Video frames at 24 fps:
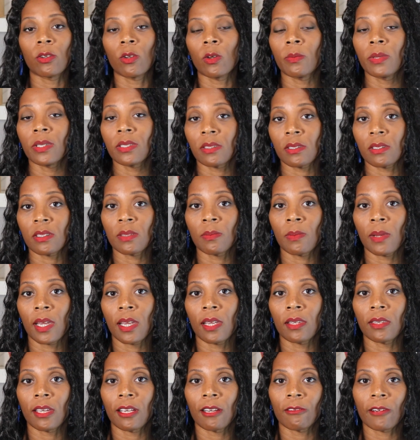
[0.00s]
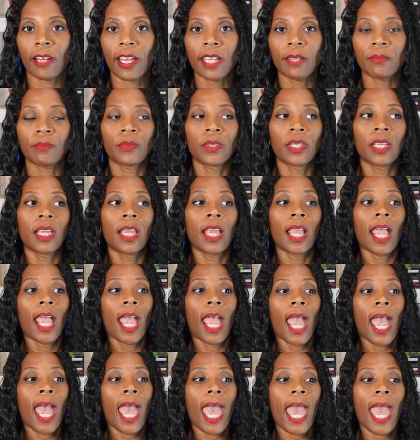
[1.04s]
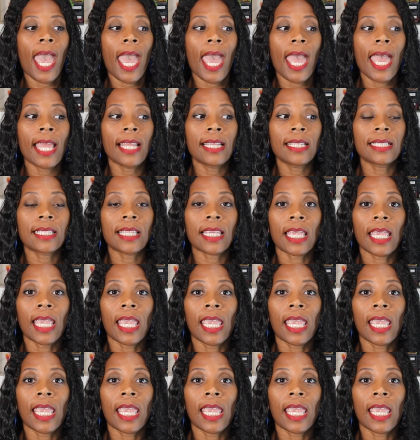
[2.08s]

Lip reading: no business being there, right? And